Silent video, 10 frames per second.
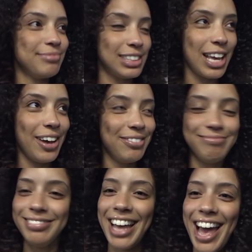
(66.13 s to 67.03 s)
So
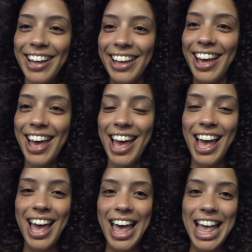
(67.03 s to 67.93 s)
yeah,
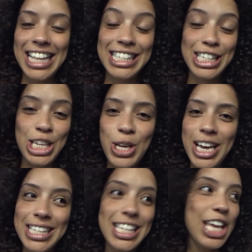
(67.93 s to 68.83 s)
see you
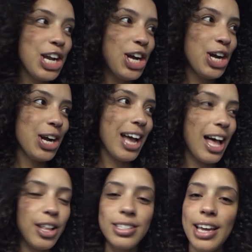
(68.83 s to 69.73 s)
guys later.
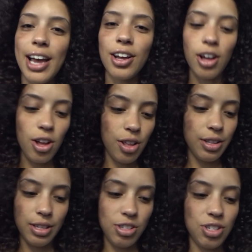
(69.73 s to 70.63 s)
I'll tag all
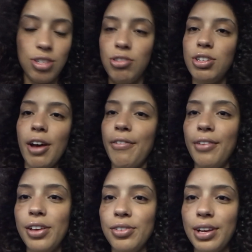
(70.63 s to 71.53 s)
the stuff
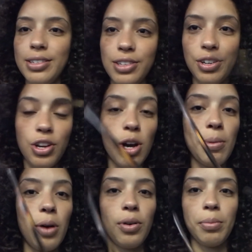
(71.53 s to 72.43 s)
that you guys need to know
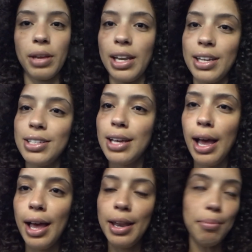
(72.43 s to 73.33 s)
about where I'm getting it
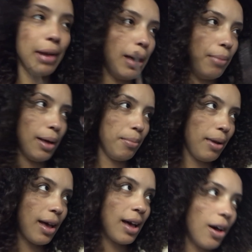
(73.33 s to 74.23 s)
done and blah blah
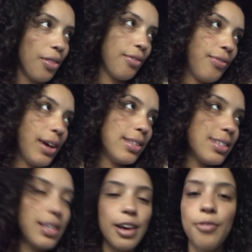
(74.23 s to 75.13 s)
blah, all the fun
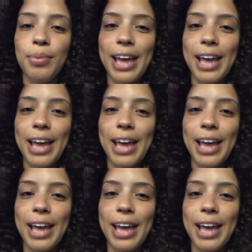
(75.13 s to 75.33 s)
stuff.